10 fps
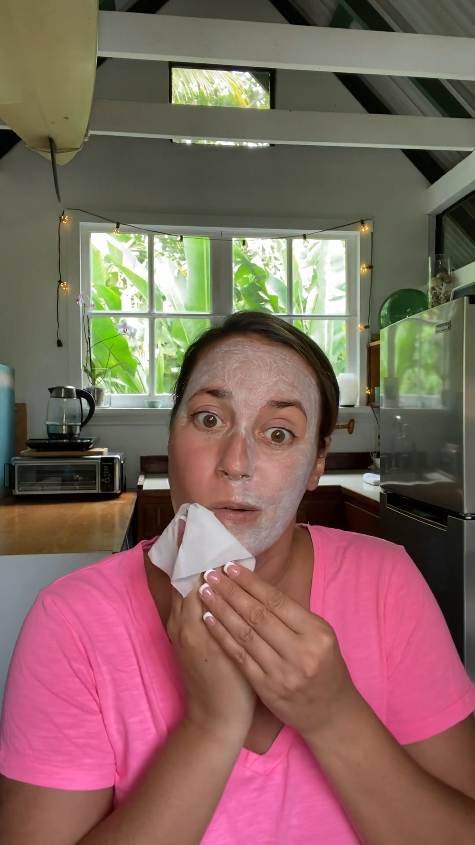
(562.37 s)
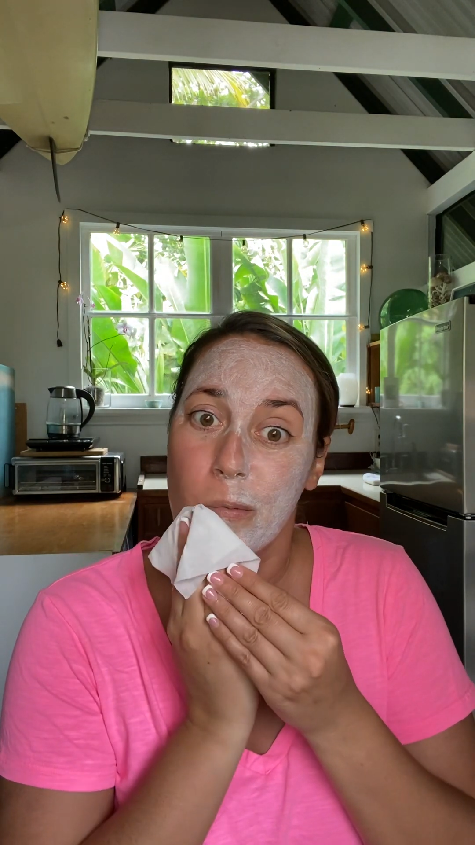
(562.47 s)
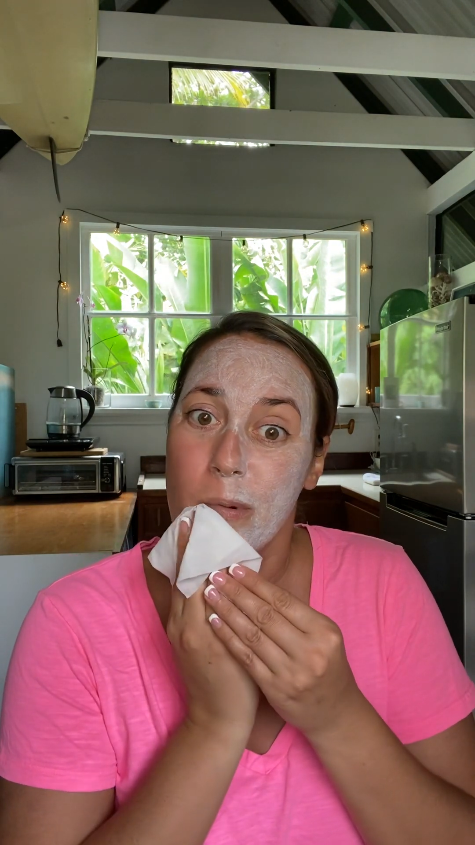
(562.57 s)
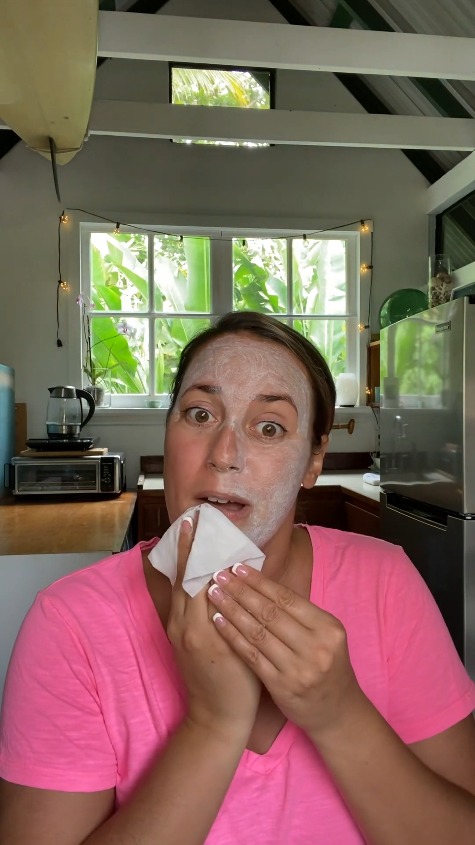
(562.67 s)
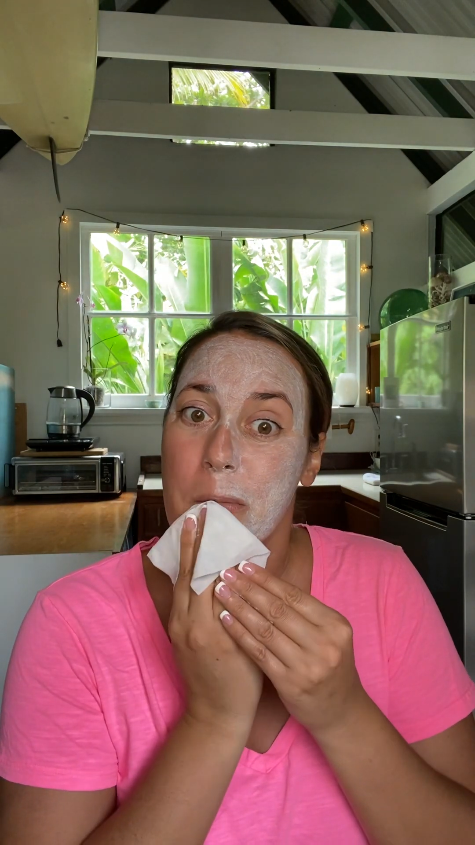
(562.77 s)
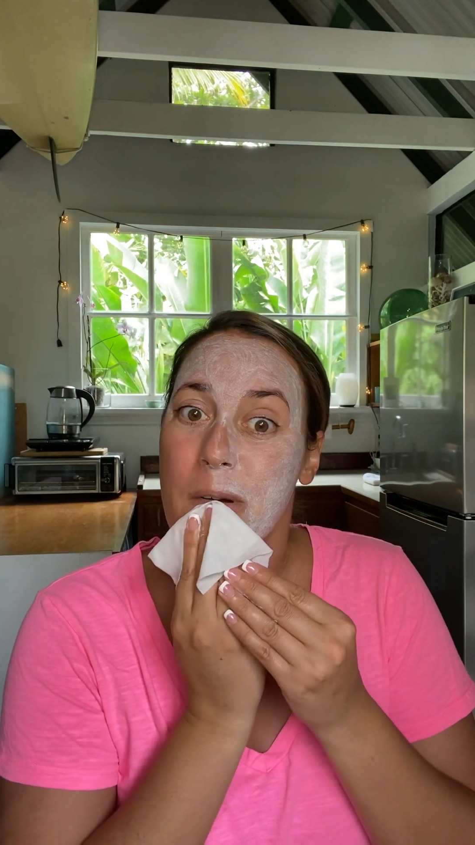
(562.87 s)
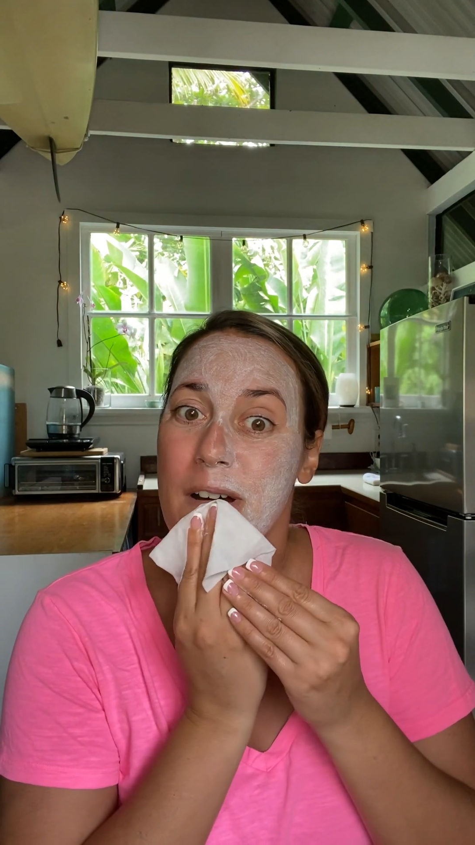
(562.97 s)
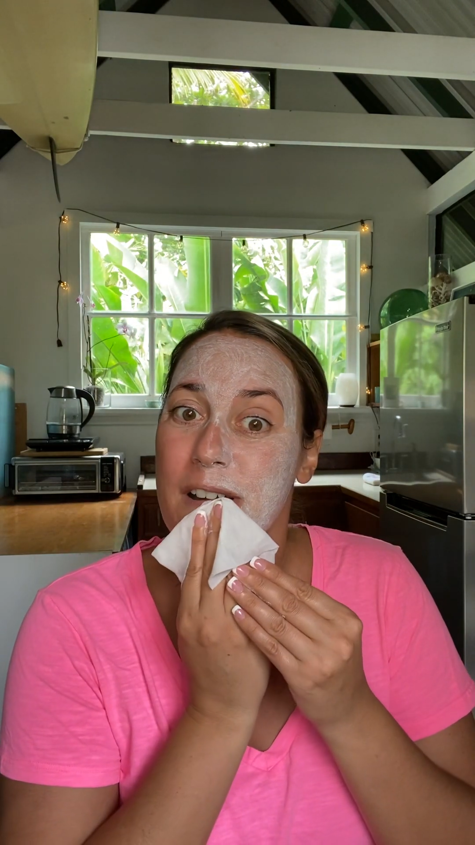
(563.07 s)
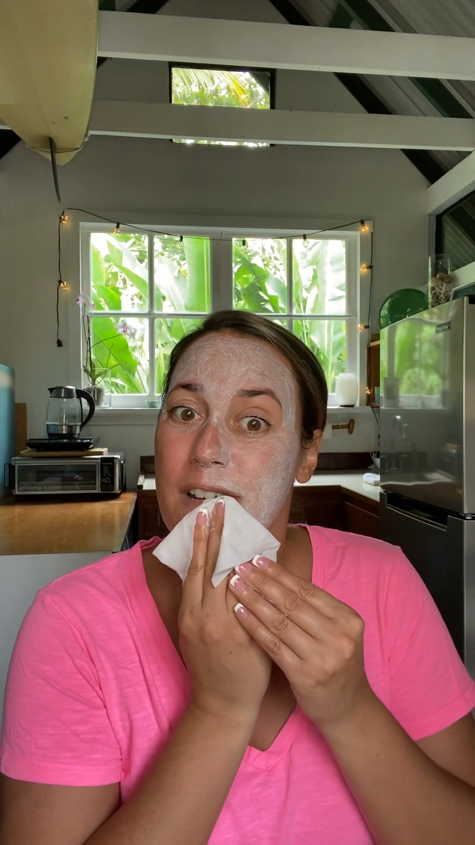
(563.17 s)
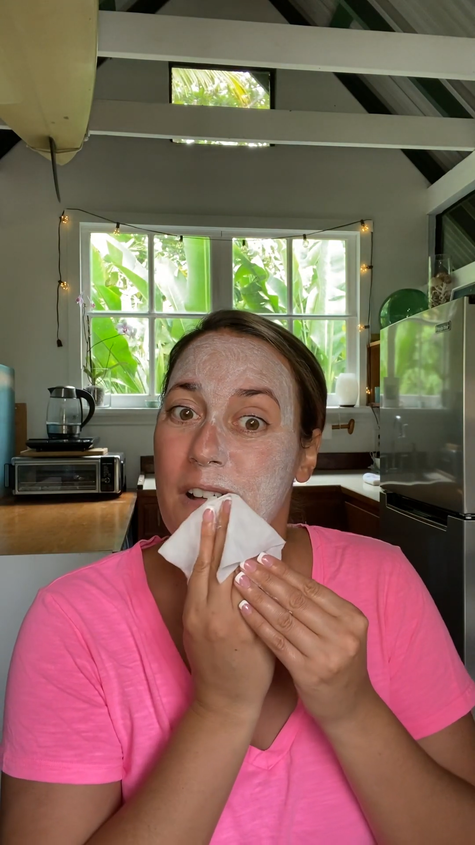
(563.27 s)
wet
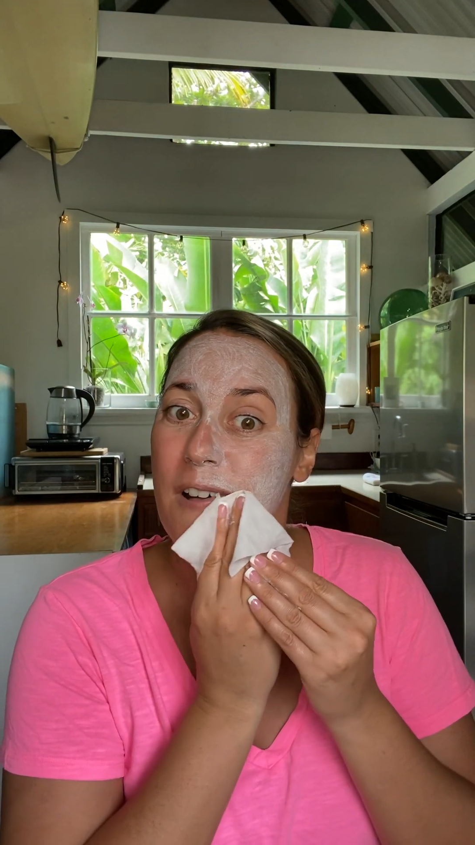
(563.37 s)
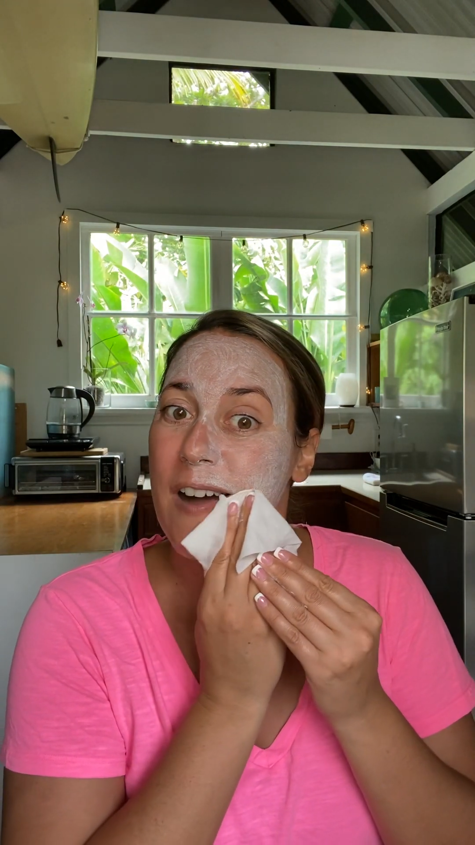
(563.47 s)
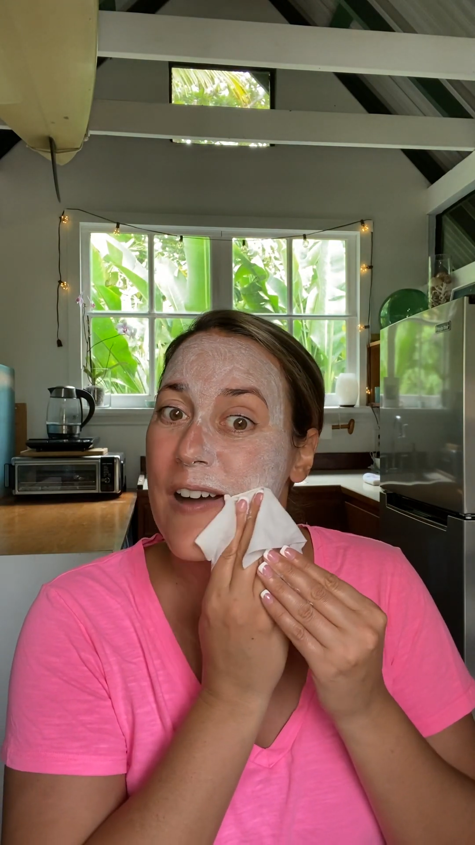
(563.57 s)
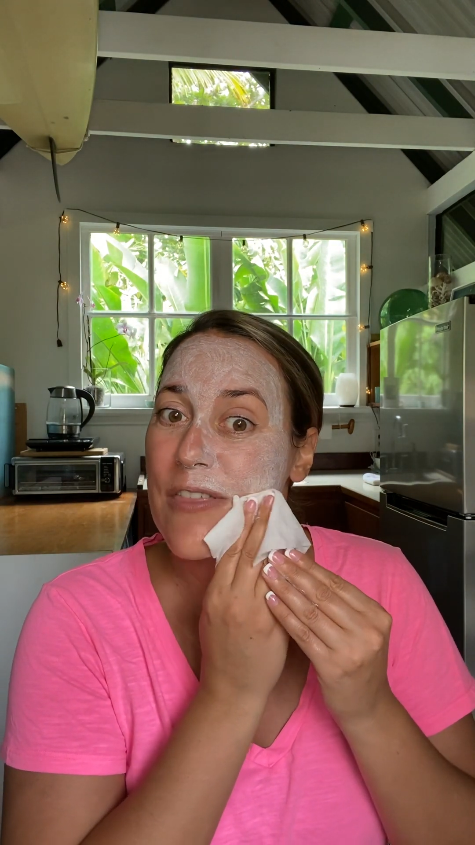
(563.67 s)
washcloth,